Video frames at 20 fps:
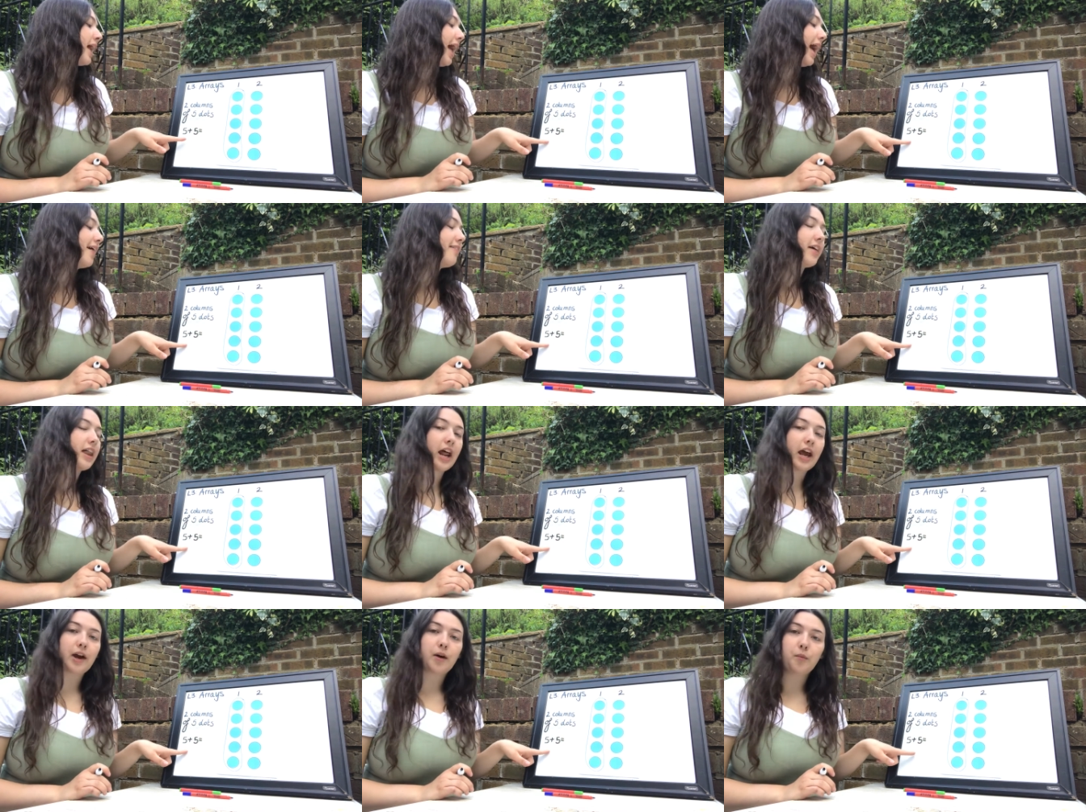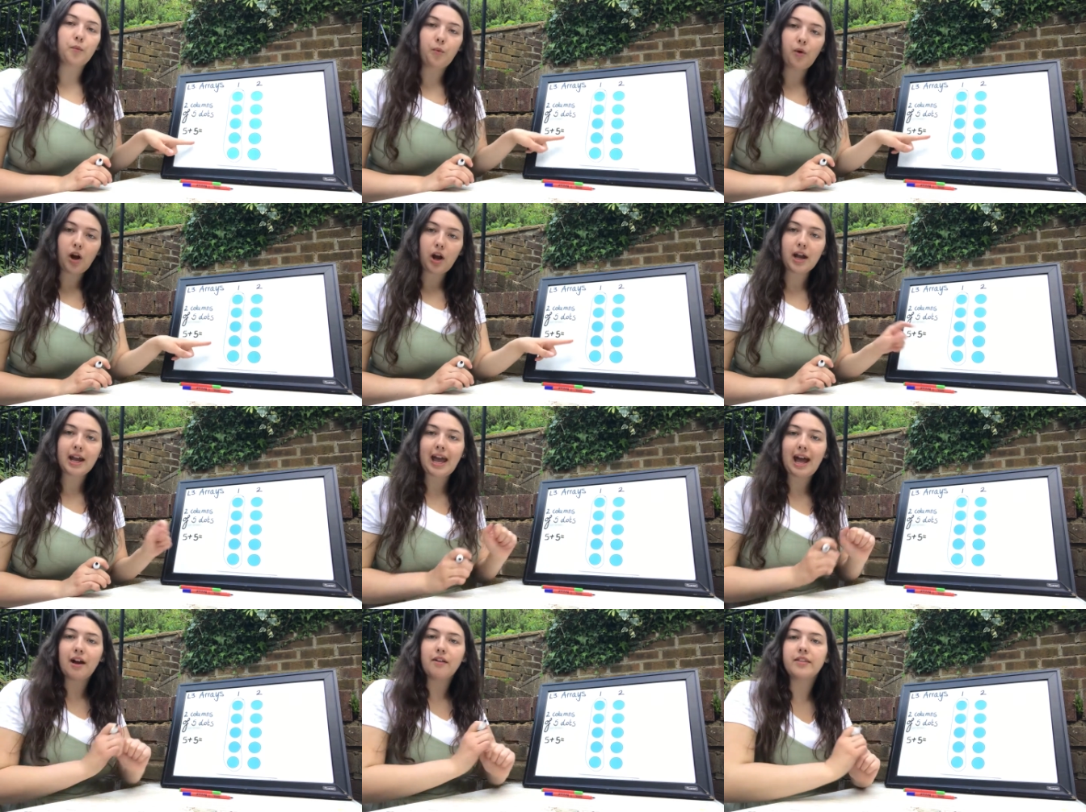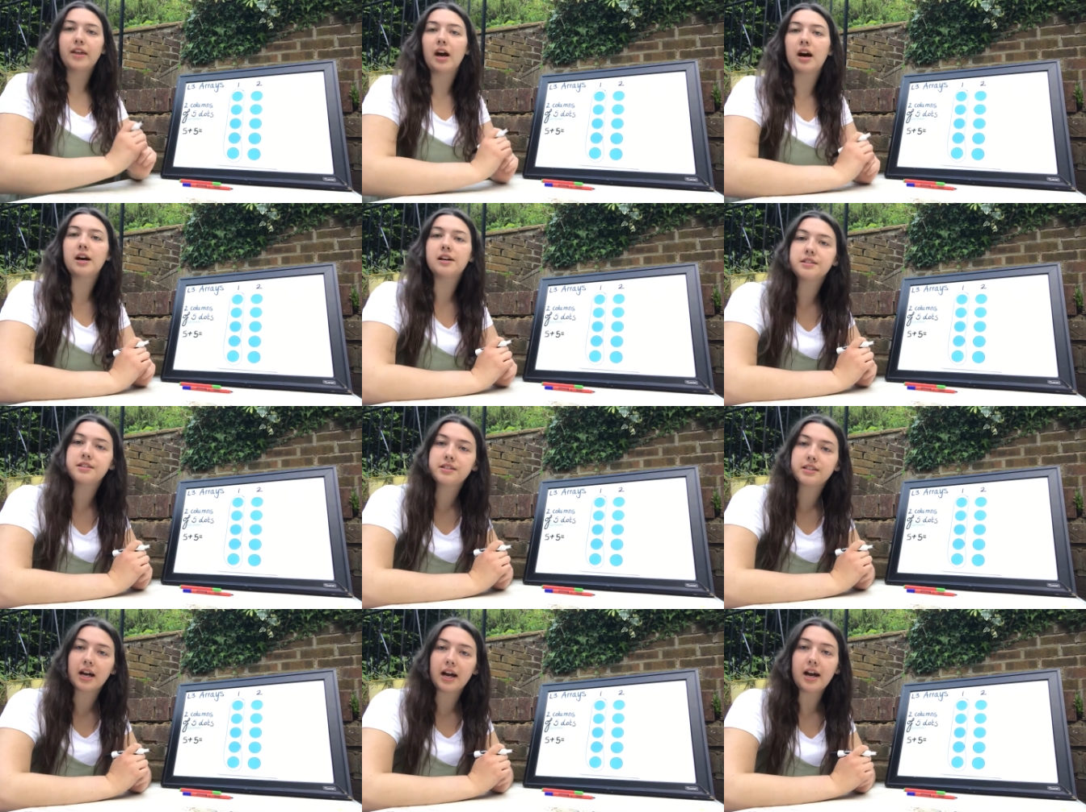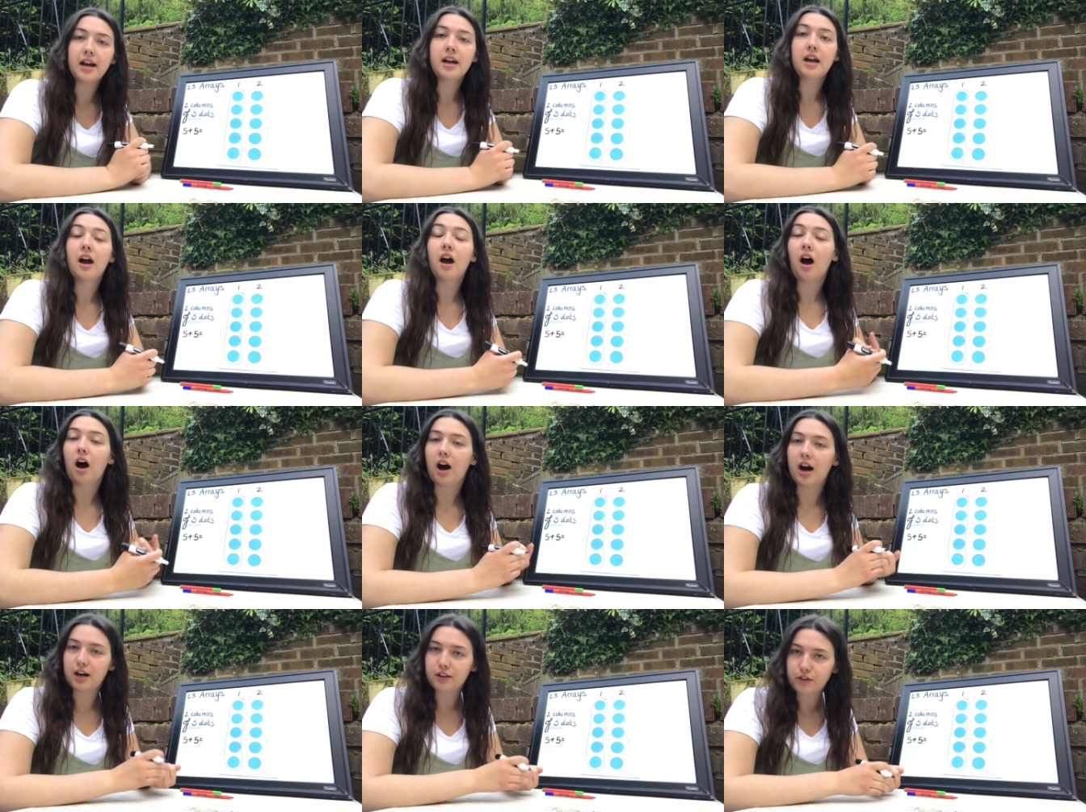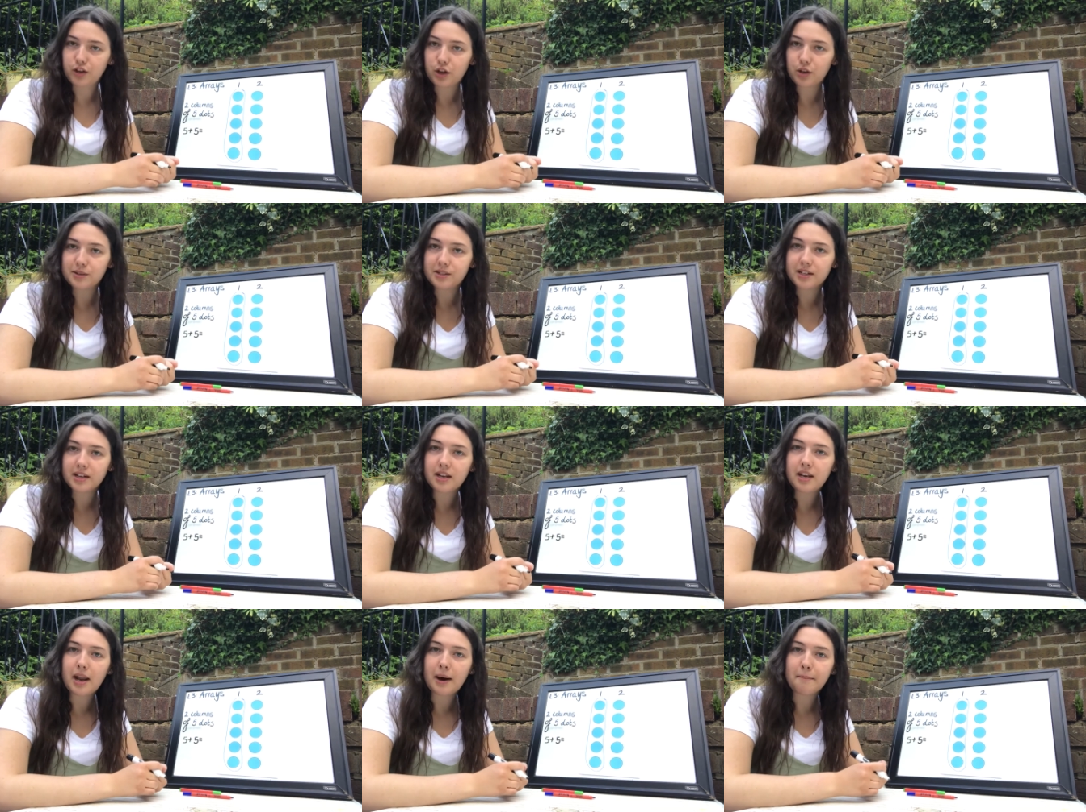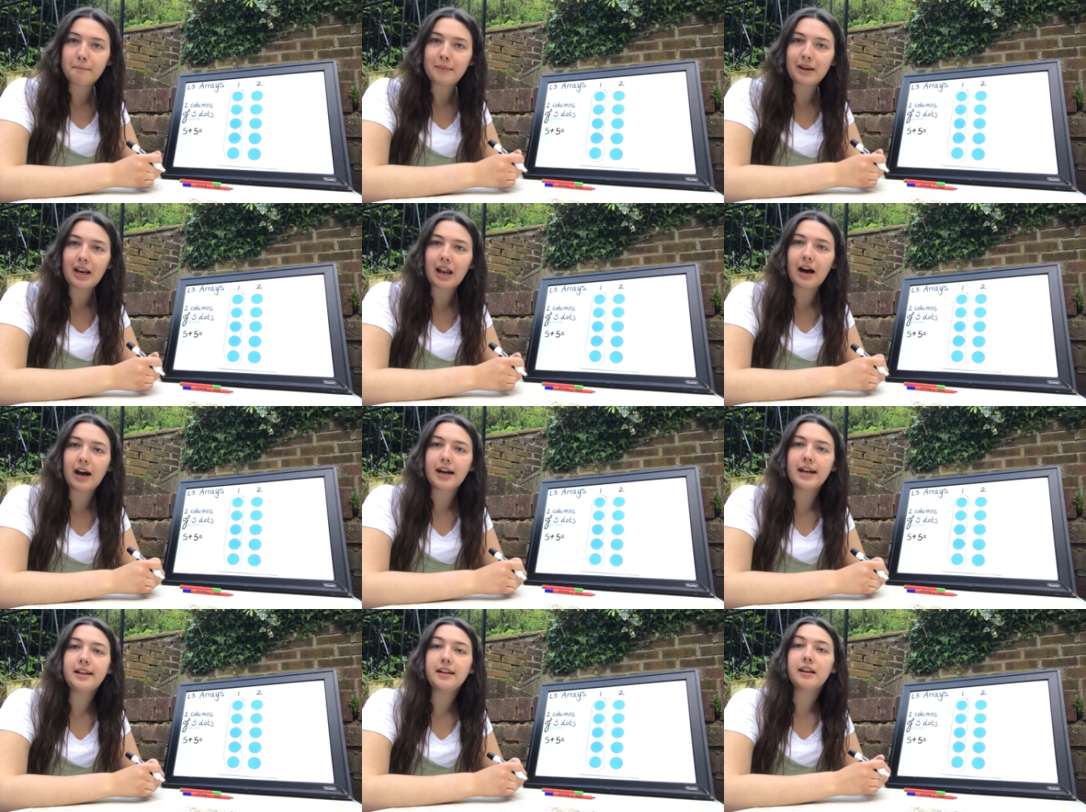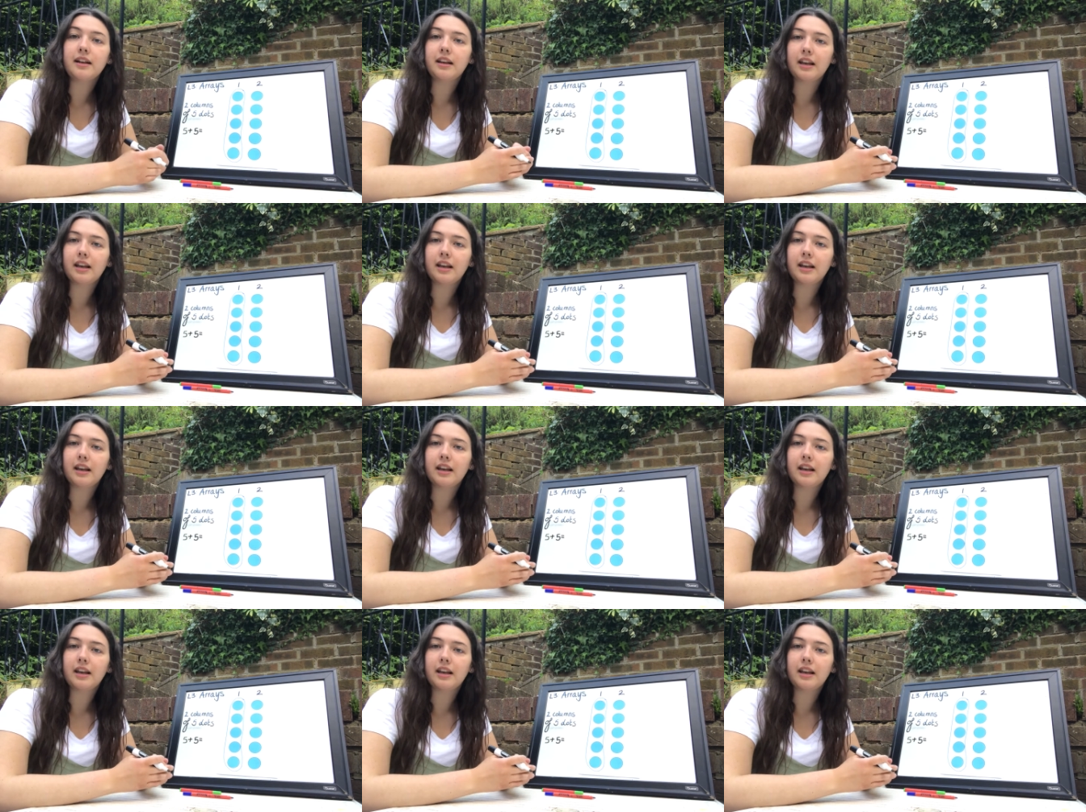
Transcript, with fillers: And then I can work out the answer either using a number line,